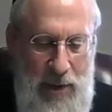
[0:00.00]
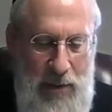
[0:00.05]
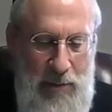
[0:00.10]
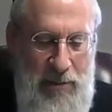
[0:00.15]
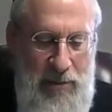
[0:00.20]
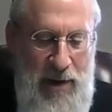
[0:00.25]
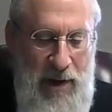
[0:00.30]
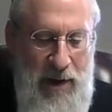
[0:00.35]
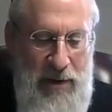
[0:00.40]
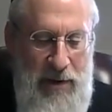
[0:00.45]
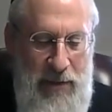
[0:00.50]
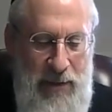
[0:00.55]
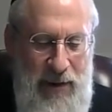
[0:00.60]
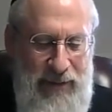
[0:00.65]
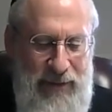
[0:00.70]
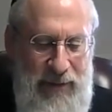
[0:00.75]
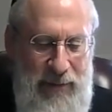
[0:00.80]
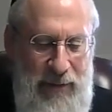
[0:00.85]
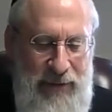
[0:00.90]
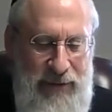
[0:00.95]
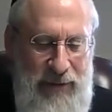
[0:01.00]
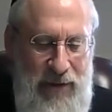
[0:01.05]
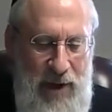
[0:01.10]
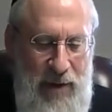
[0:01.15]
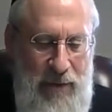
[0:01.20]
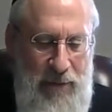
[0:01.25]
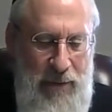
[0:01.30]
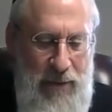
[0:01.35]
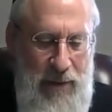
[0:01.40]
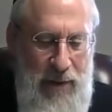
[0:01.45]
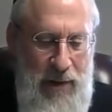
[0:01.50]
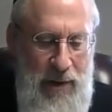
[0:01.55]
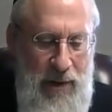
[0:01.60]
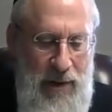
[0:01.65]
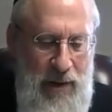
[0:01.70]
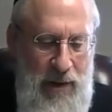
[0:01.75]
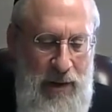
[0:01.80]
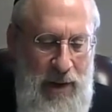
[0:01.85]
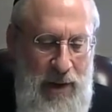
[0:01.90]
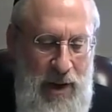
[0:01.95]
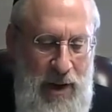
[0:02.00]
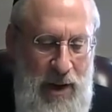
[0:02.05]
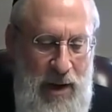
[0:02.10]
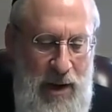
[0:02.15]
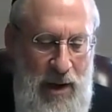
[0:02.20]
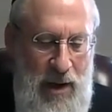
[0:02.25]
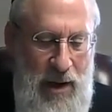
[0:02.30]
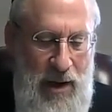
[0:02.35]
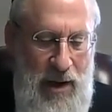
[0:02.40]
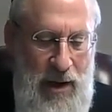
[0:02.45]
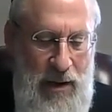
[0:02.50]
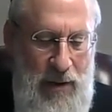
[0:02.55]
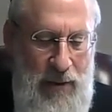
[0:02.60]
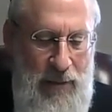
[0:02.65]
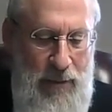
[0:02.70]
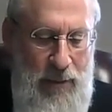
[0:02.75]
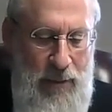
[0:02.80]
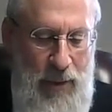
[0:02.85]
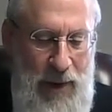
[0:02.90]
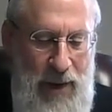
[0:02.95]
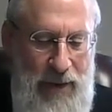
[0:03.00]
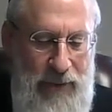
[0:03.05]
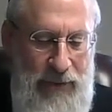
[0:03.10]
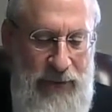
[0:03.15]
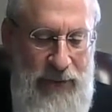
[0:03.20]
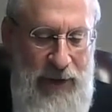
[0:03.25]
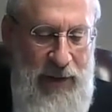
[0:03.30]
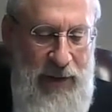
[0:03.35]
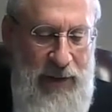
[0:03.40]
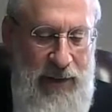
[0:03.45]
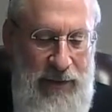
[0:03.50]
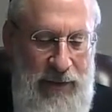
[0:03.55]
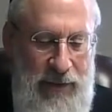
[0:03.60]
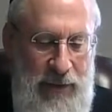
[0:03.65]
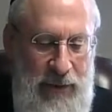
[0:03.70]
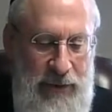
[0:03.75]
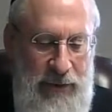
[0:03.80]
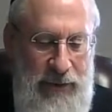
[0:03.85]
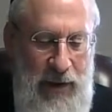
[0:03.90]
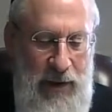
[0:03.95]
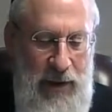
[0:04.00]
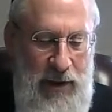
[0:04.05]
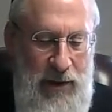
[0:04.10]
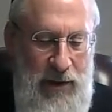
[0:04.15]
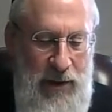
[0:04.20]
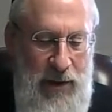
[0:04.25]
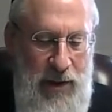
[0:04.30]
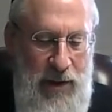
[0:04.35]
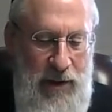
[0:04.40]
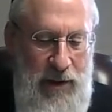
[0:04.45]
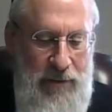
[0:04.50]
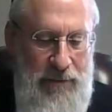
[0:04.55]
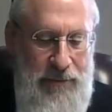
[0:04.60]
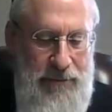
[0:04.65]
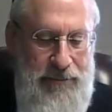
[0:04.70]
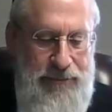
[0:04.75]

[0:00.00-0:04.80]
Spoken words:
but there has to be some way of seeing that there's that